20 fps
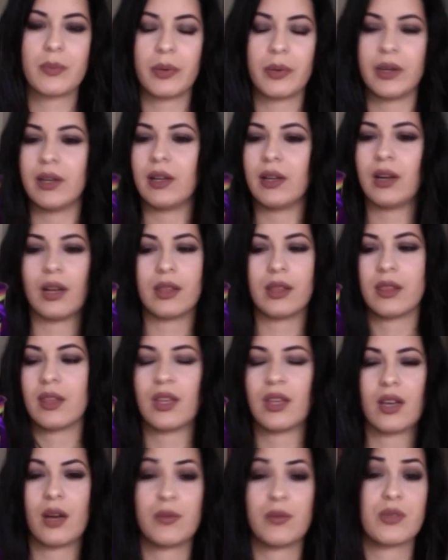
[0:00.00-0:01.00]
but I
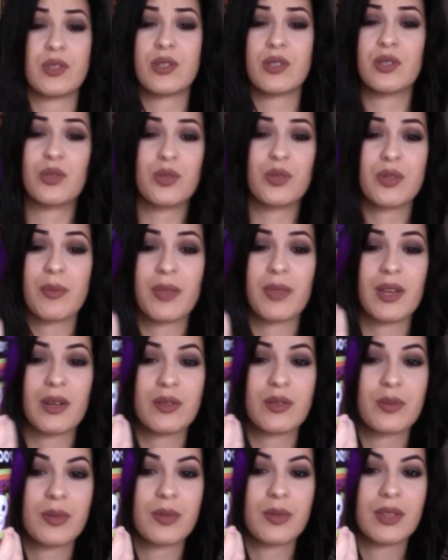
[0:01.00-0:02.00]
think I'm just going to do something
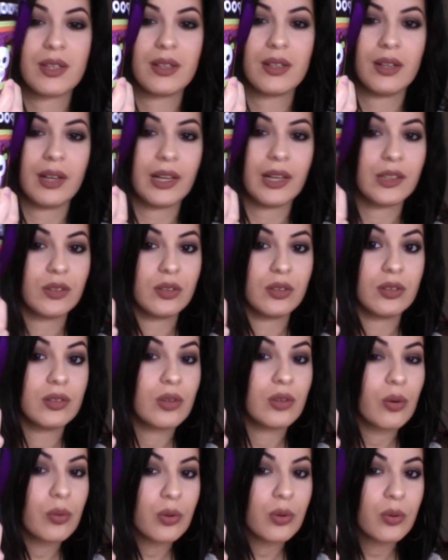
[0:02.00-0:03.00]
else with it, and I
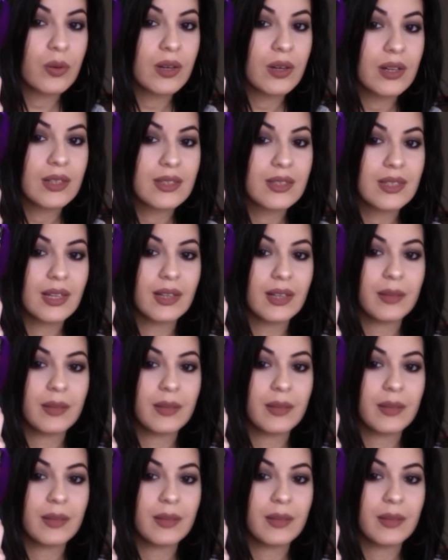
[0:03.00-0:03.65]
don't know what it is yet.